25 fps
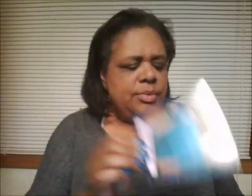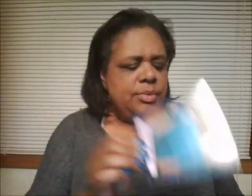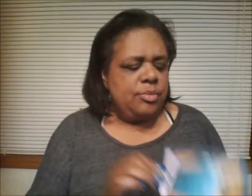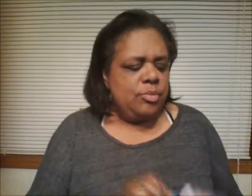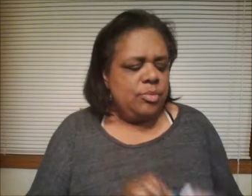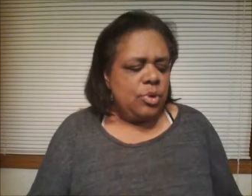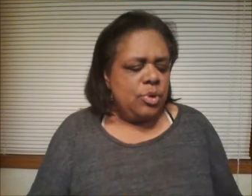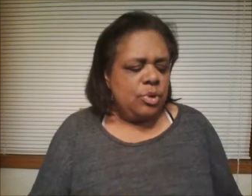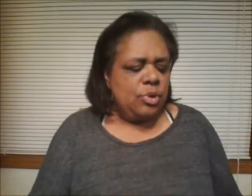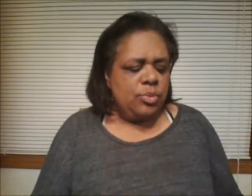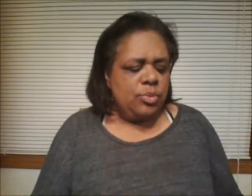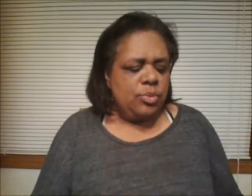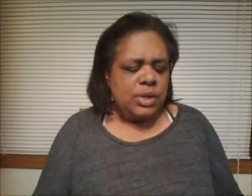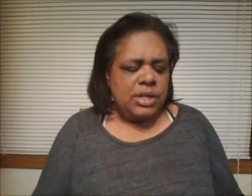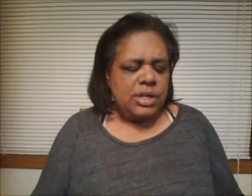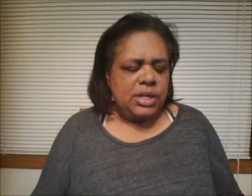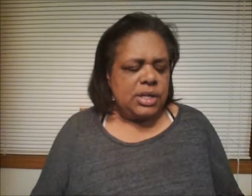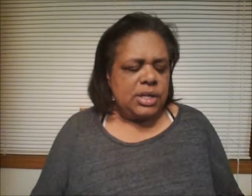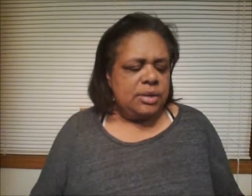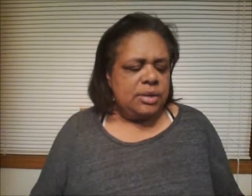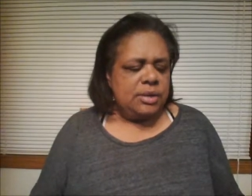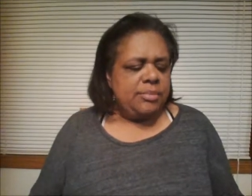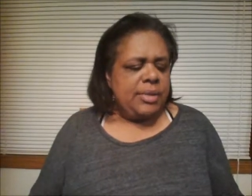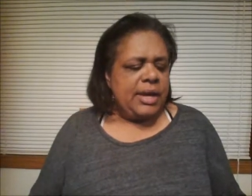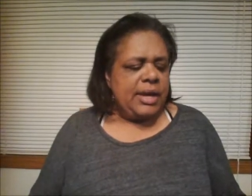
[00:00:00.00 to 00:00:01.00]
I'm going to read
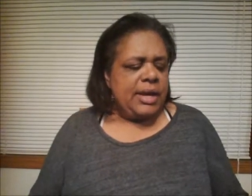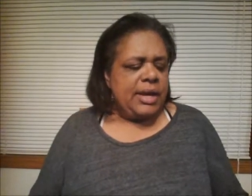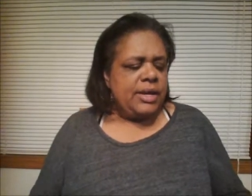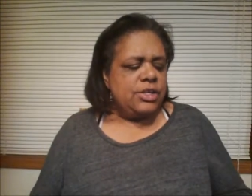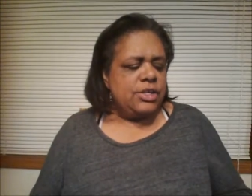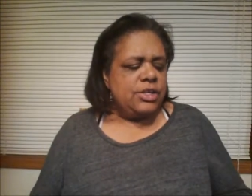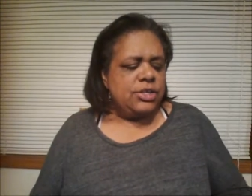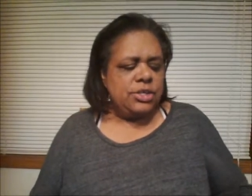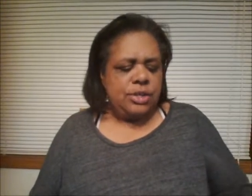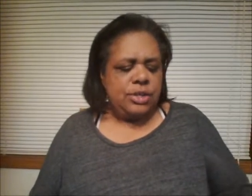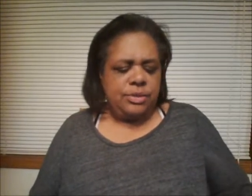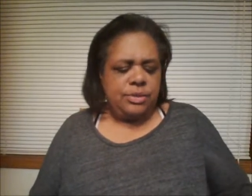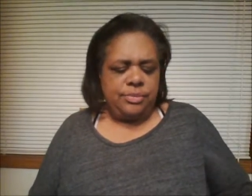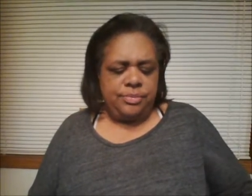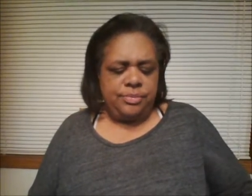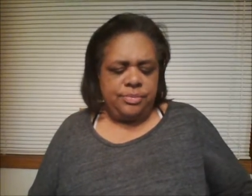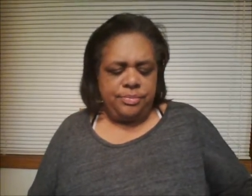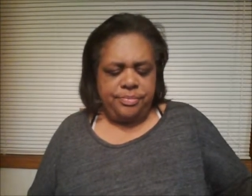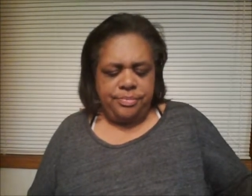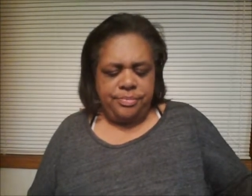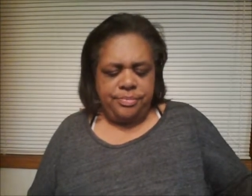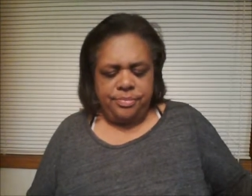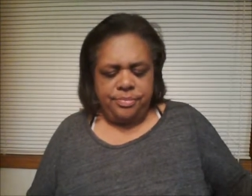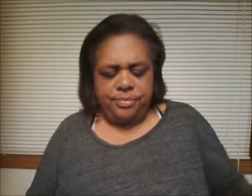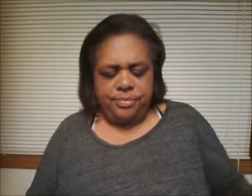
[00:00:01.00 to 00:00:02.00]
compassion.
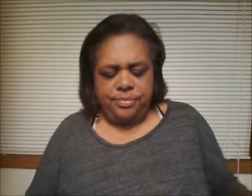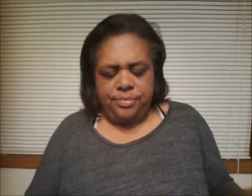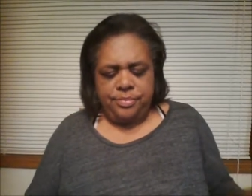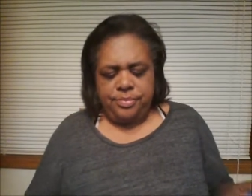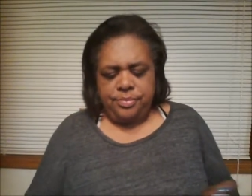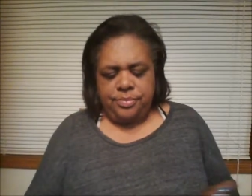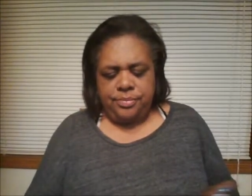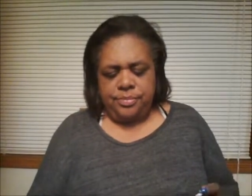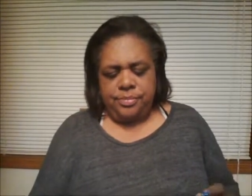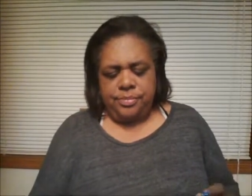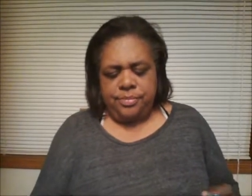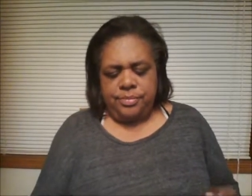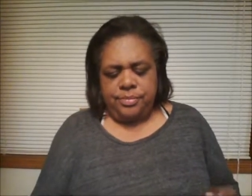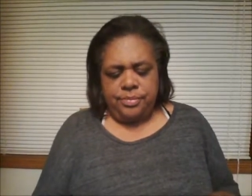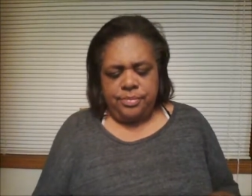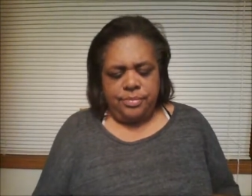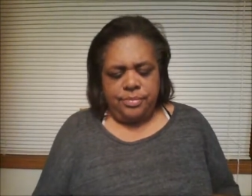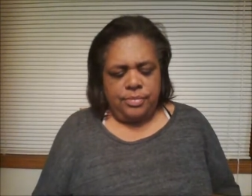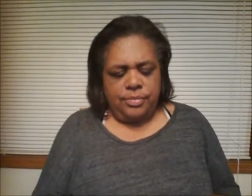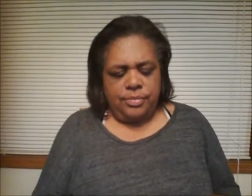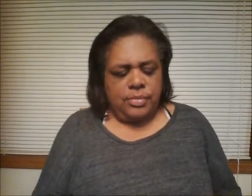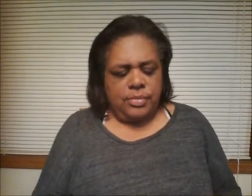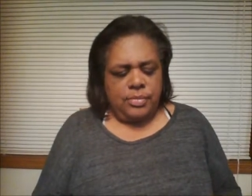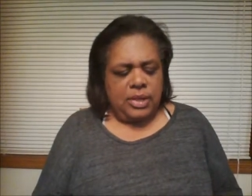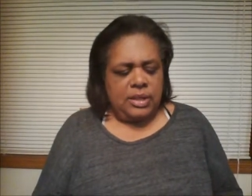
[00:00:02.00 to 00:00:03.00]

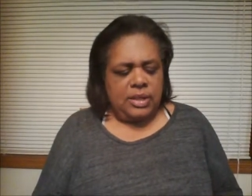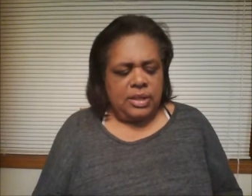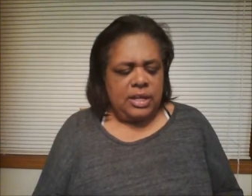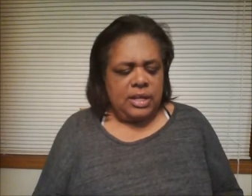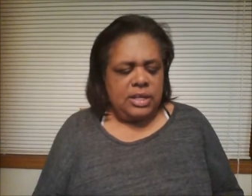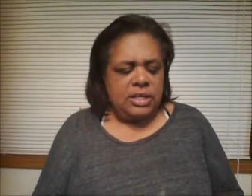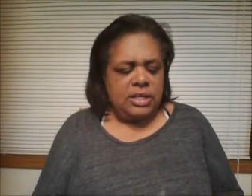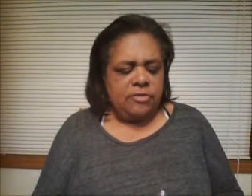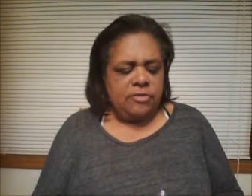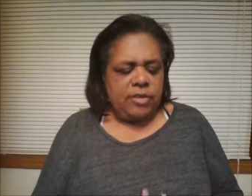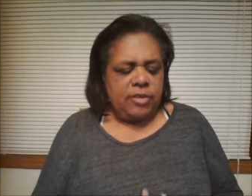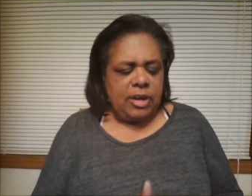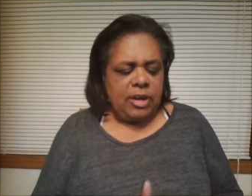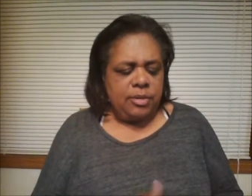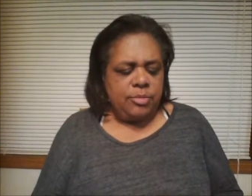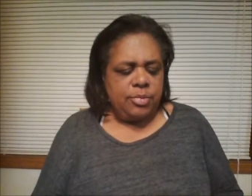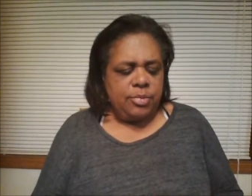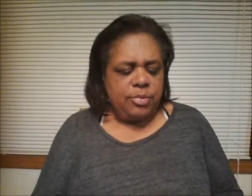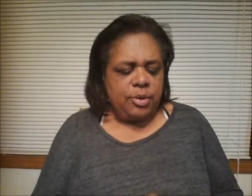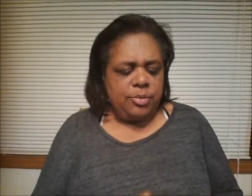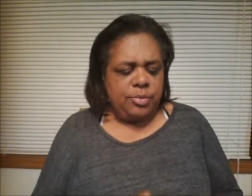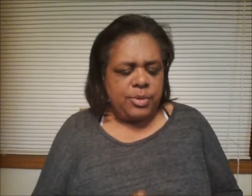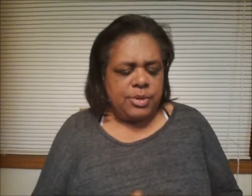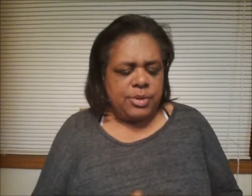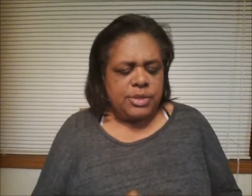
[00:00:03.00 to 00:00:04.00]
I think divine
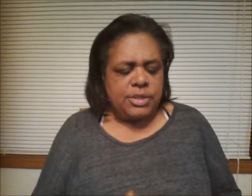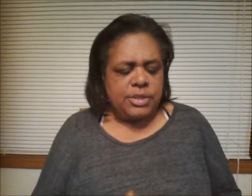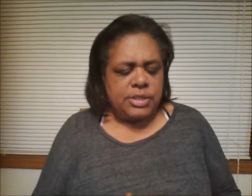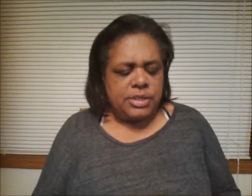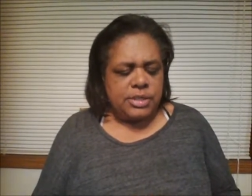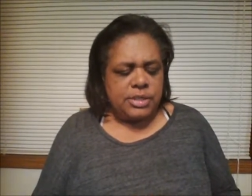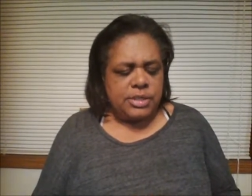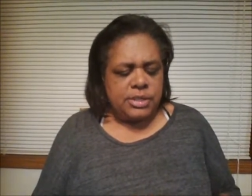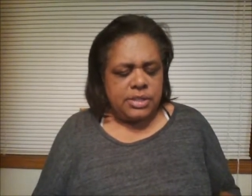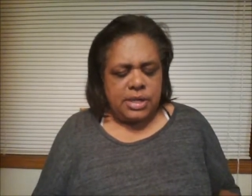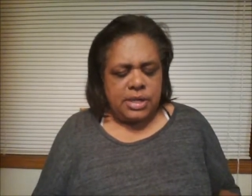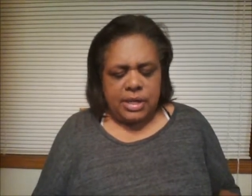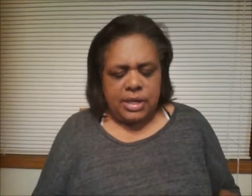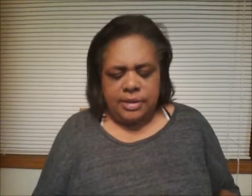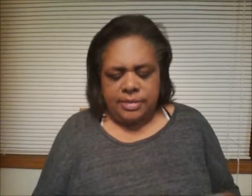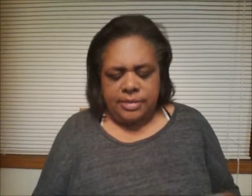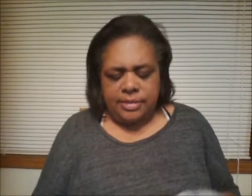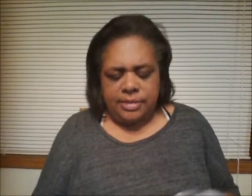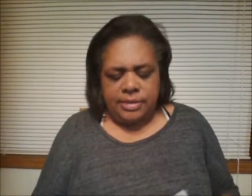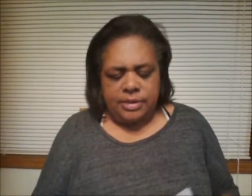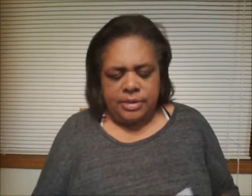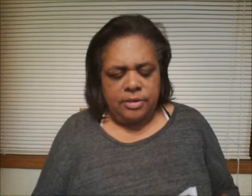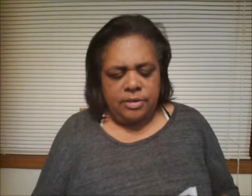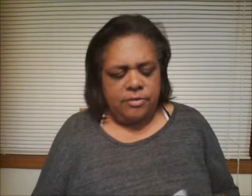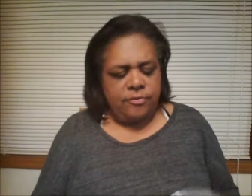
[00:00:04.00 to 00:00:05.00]
purpose is, I,
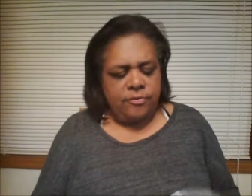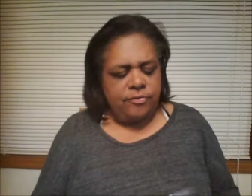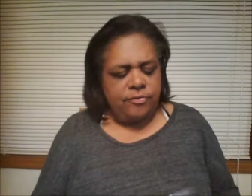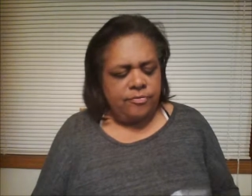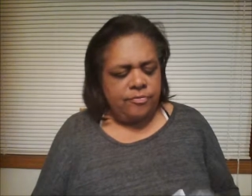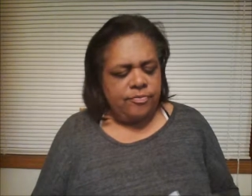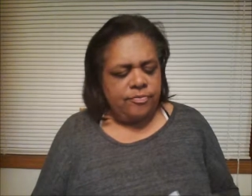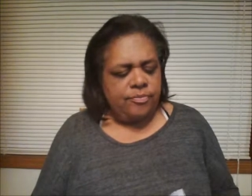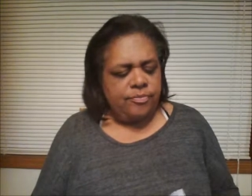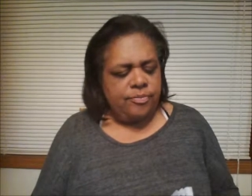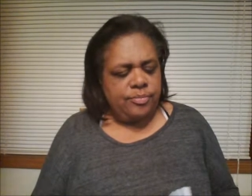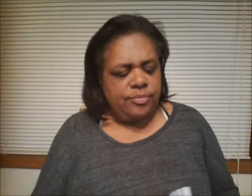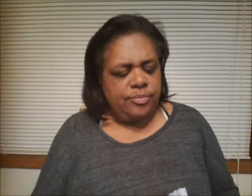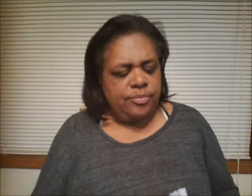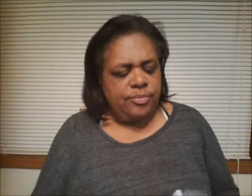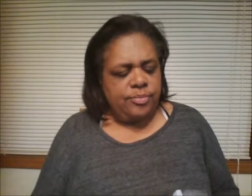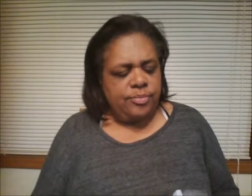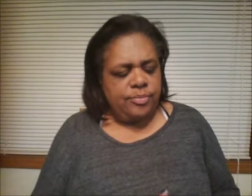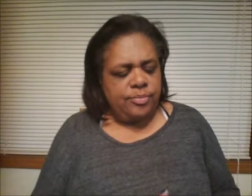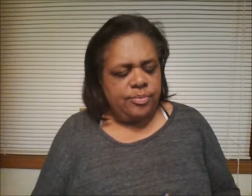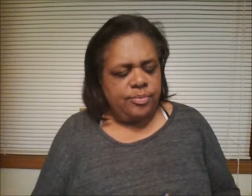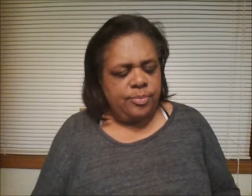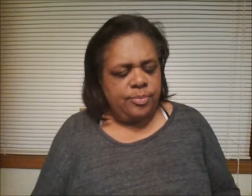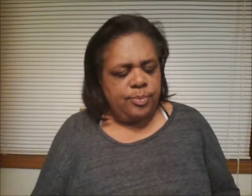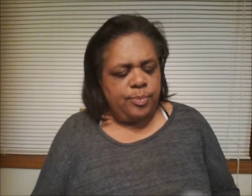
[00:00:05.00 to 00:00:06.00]
you've
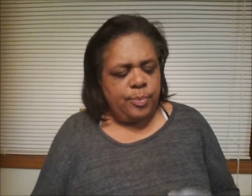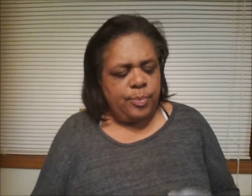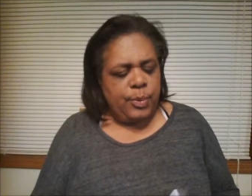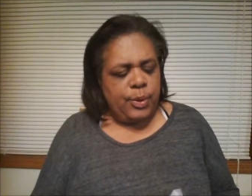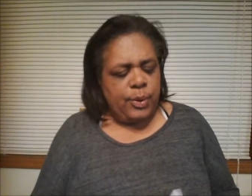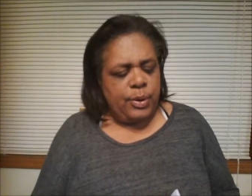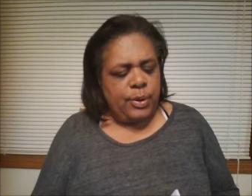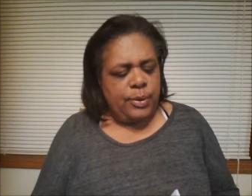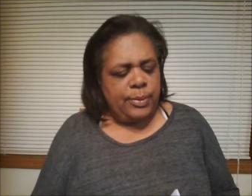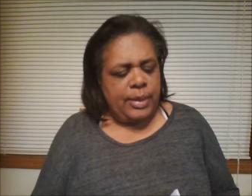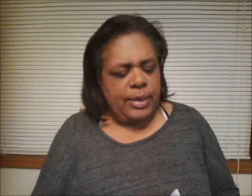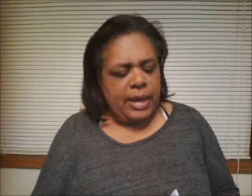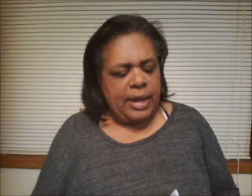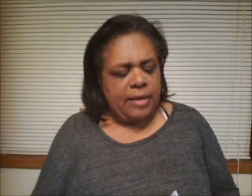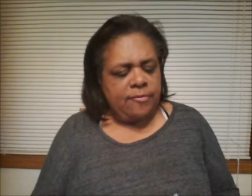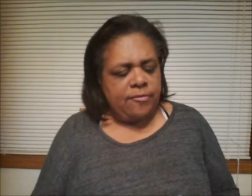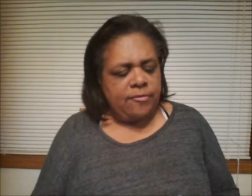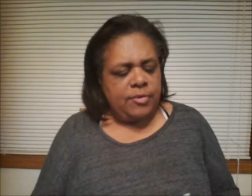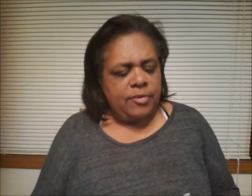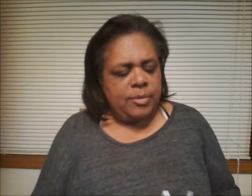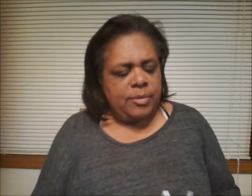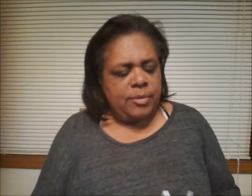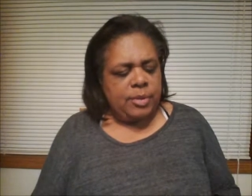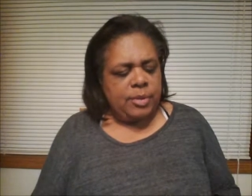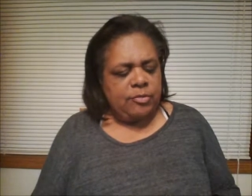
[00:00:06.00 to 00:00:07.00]
heard that
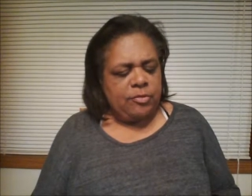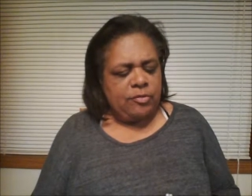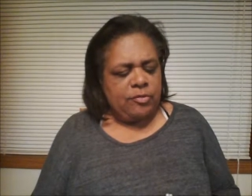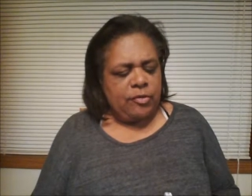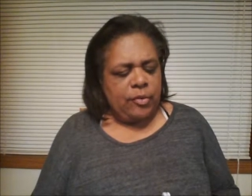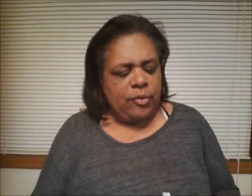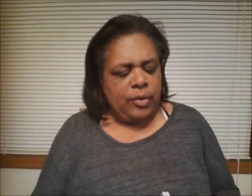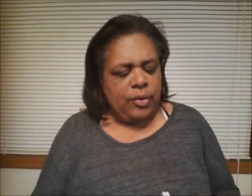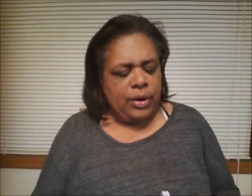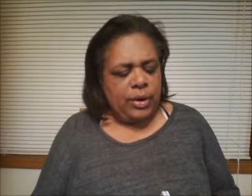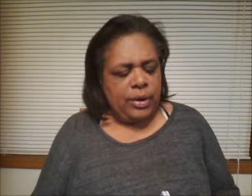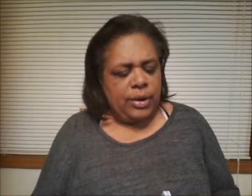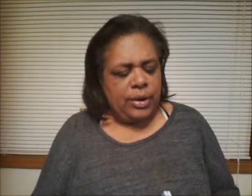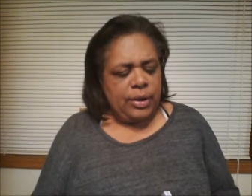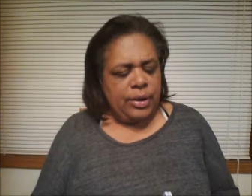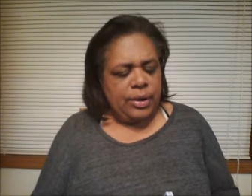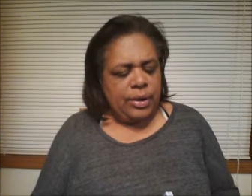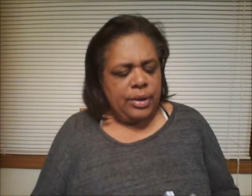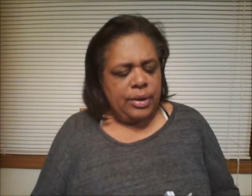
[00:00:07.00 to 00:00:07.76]
from me before.